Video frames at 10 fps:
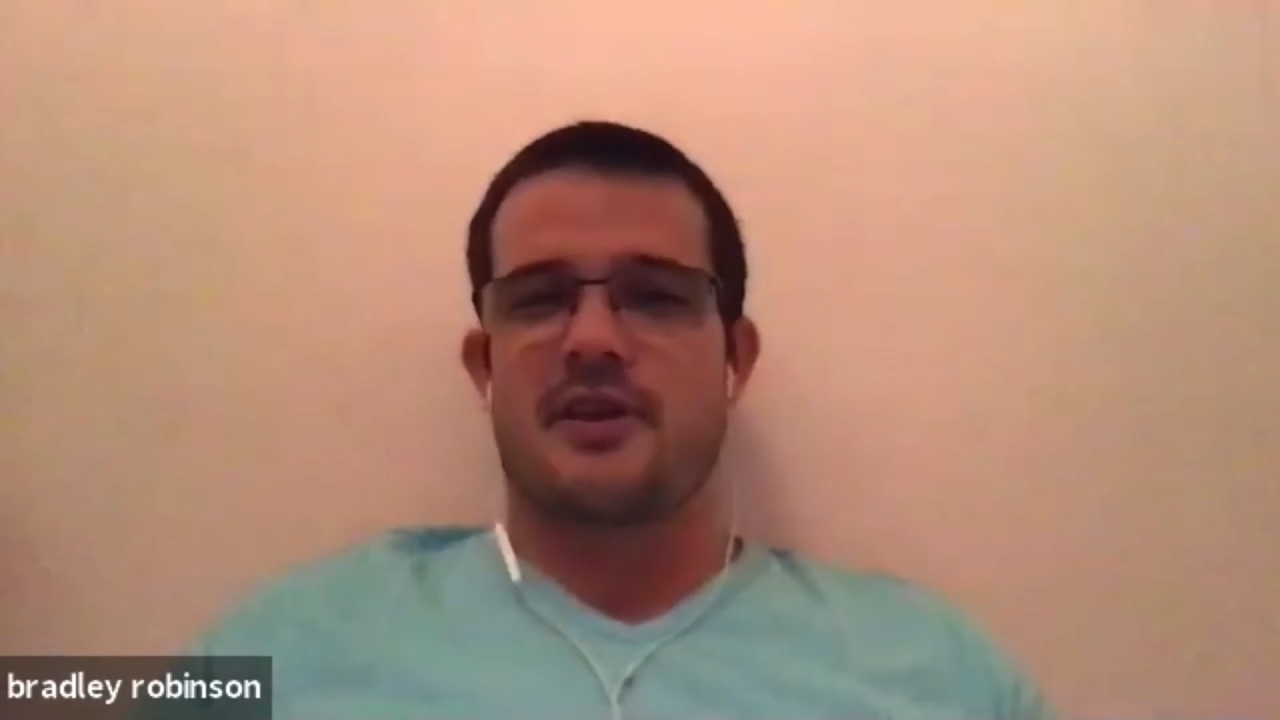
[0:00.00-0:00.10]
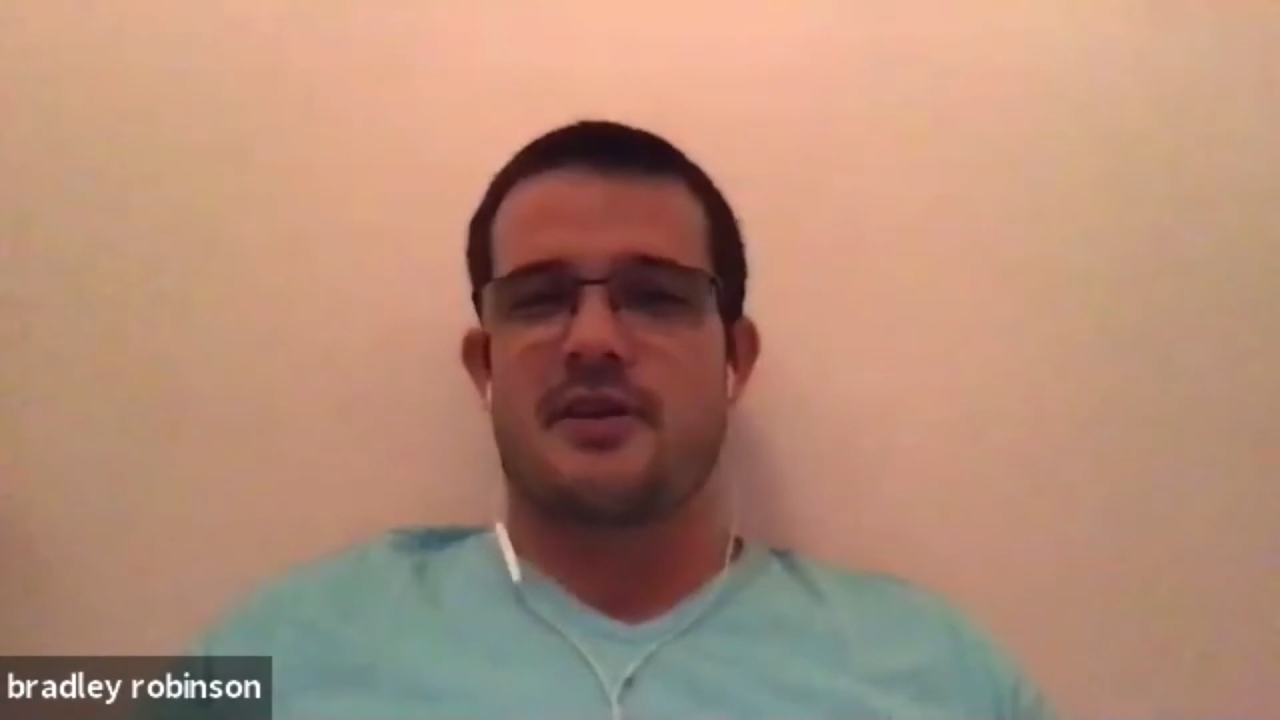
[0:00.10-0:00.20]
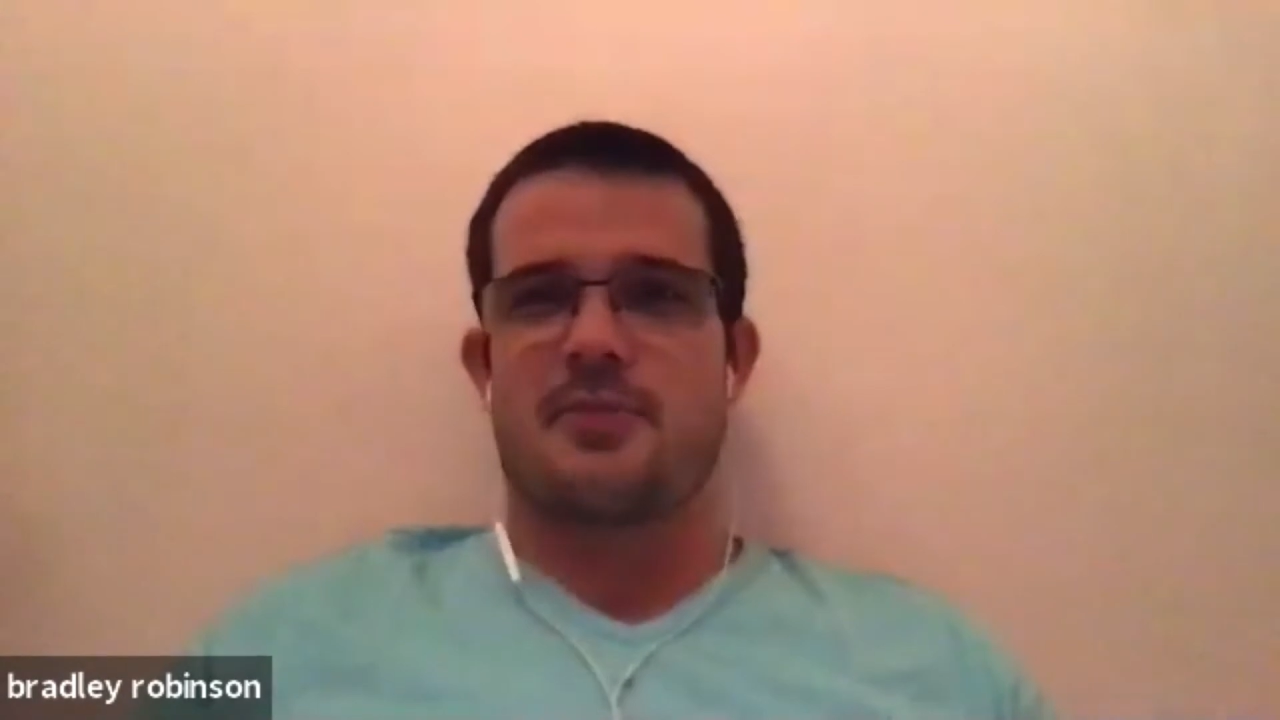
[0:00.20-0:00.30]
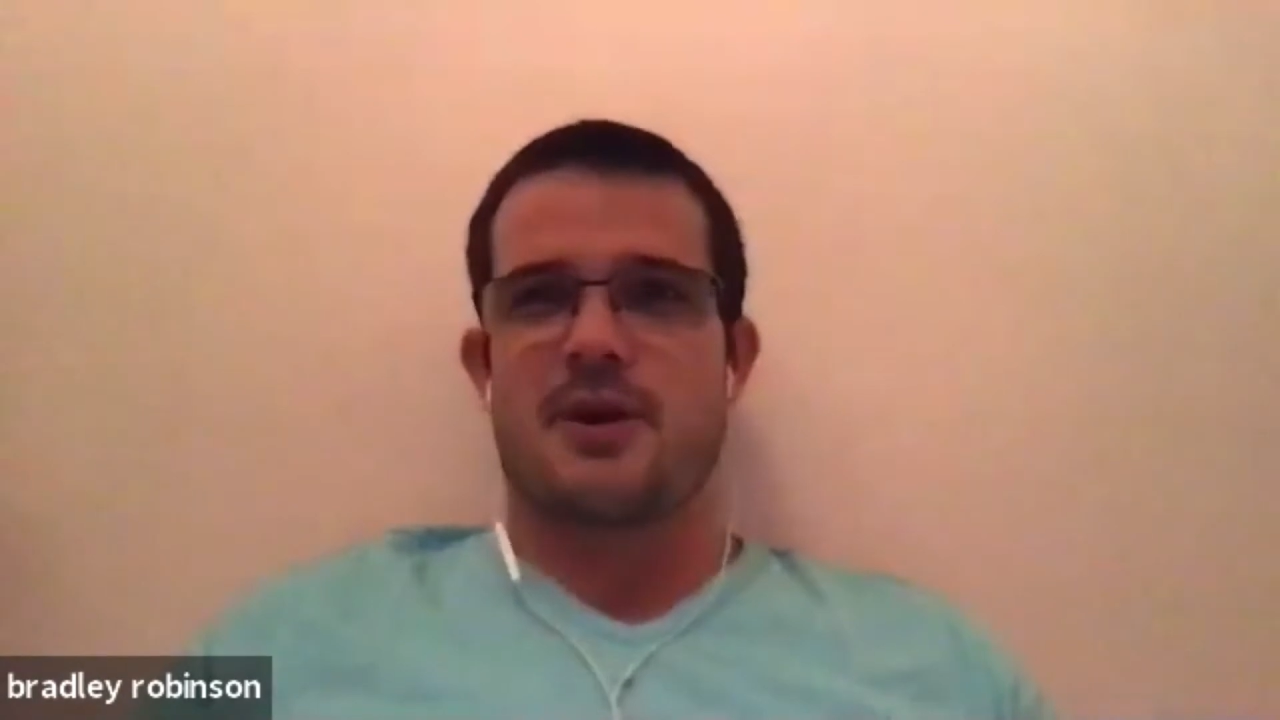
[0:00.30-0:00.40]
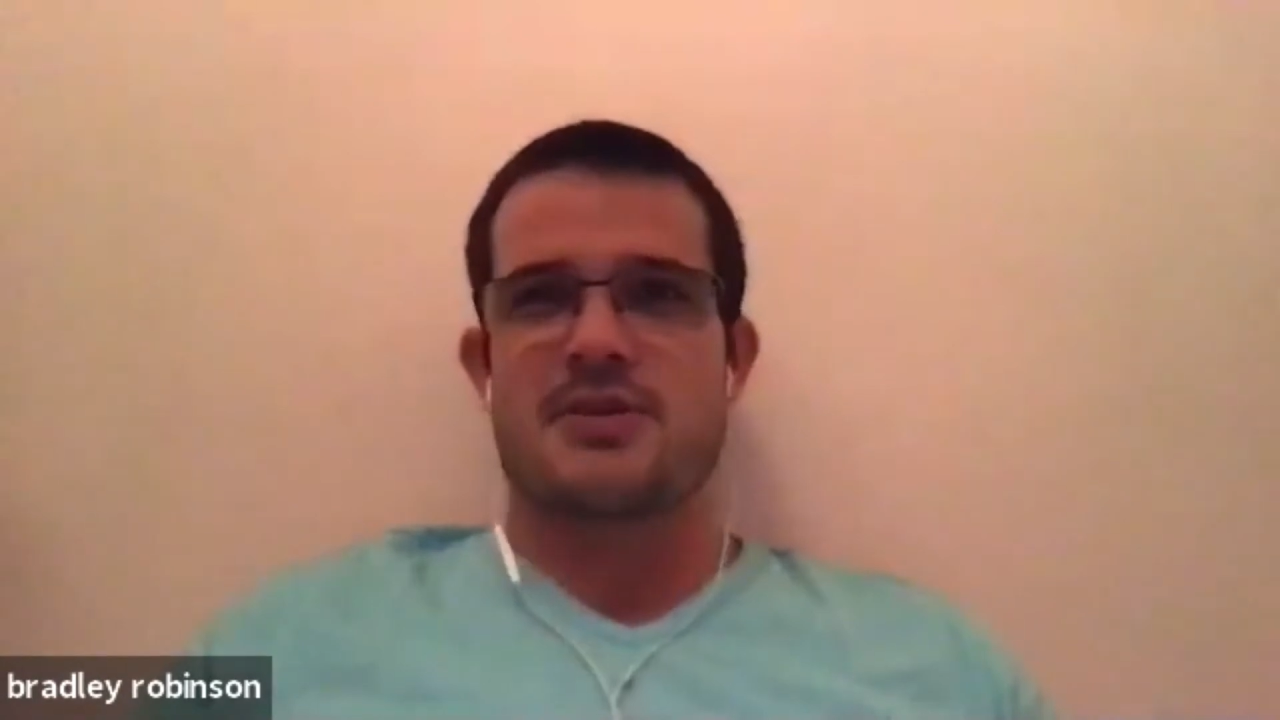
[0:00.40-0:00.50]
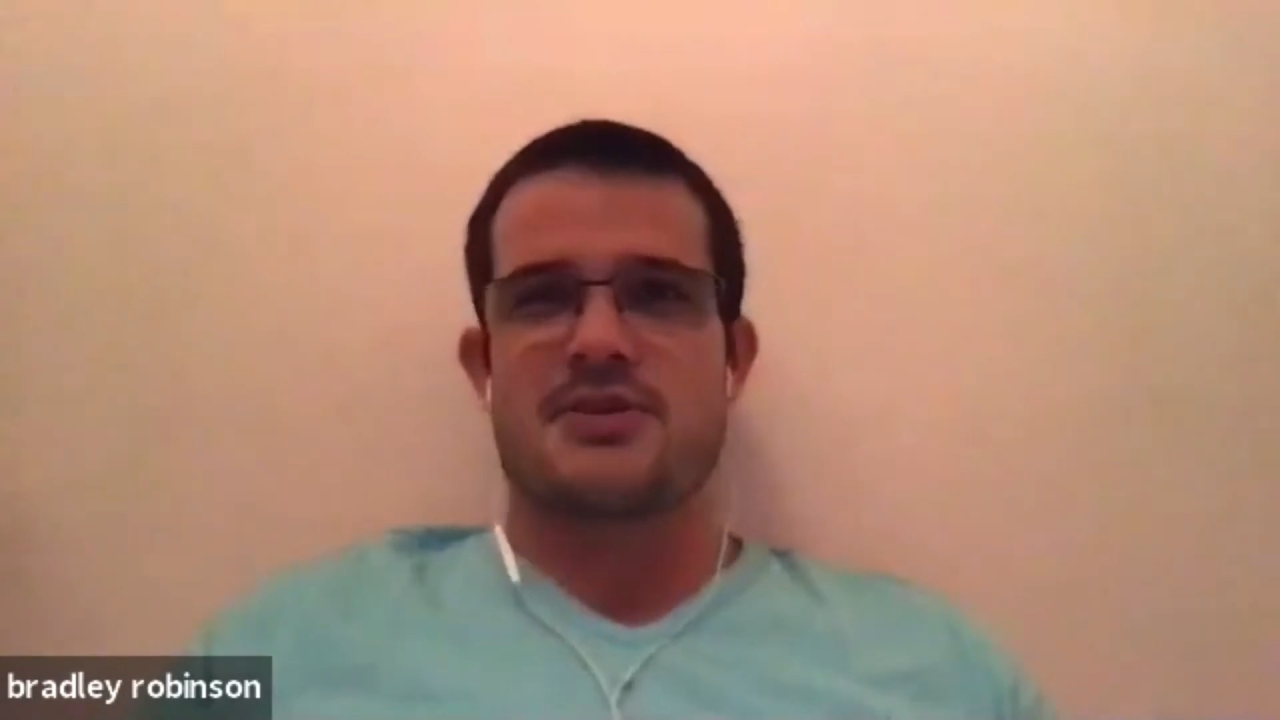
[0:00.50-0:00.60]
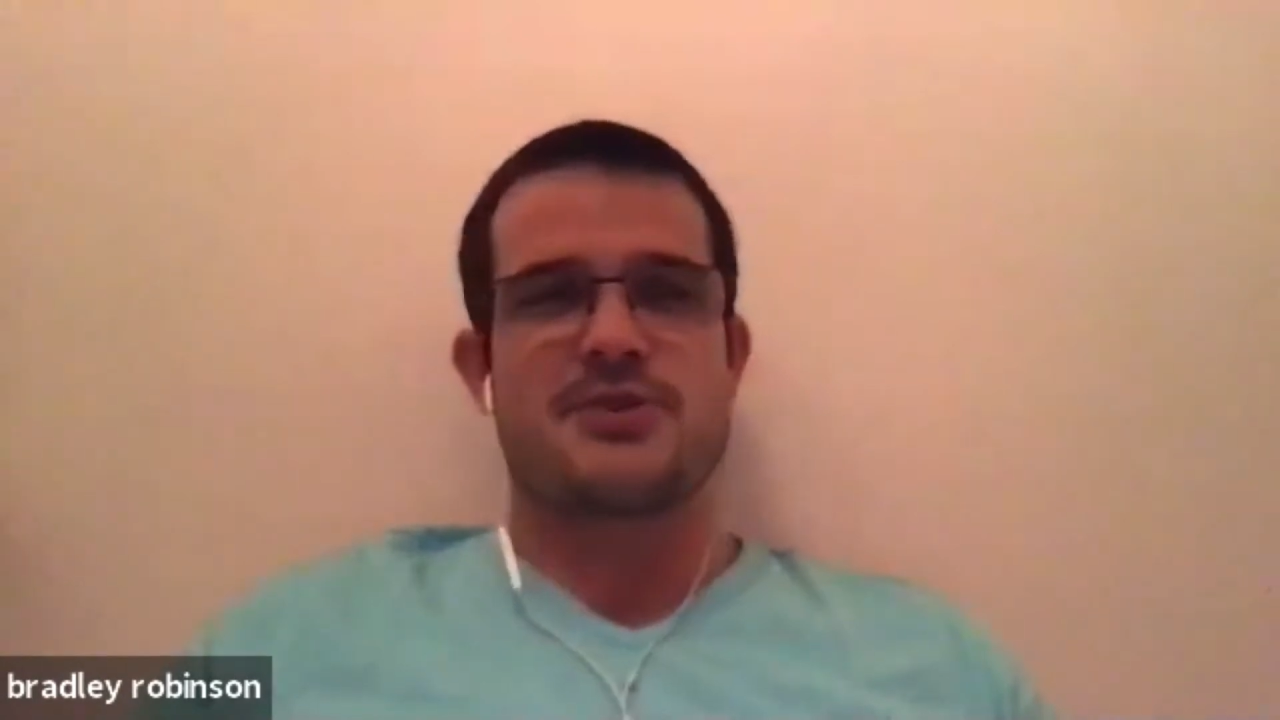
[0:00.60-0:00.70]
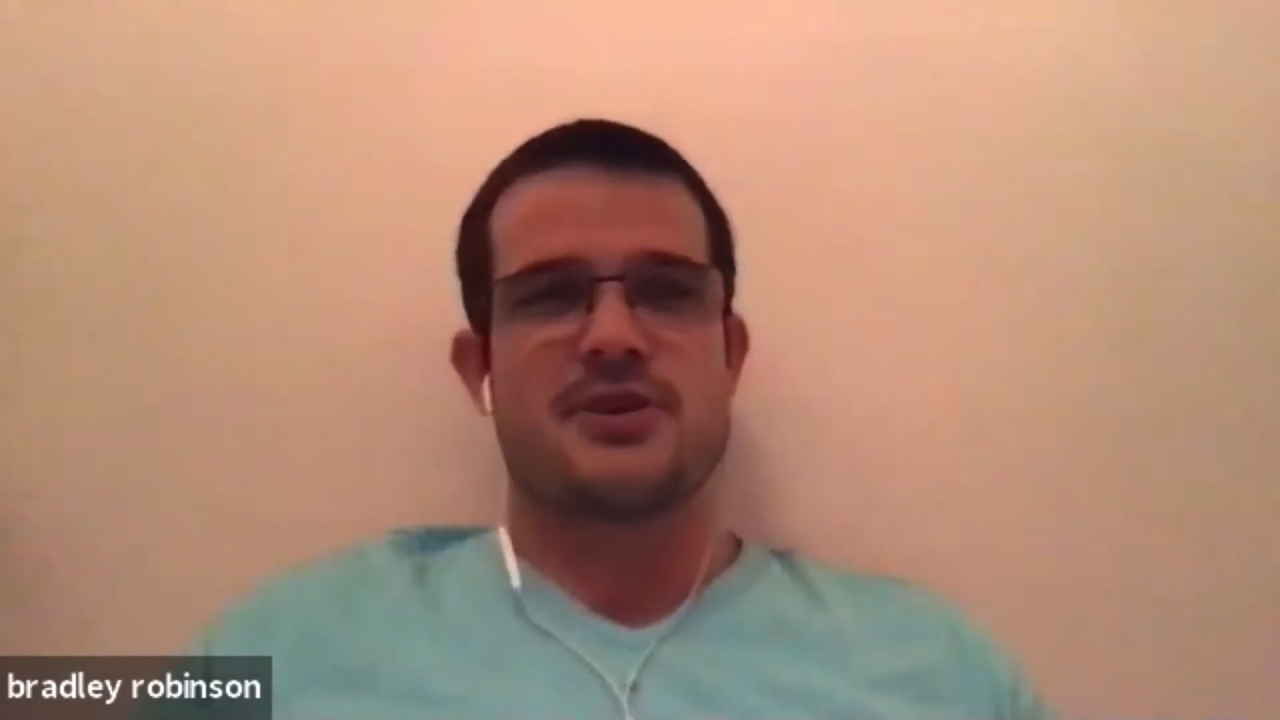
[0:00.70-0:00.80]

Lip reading: past 2 years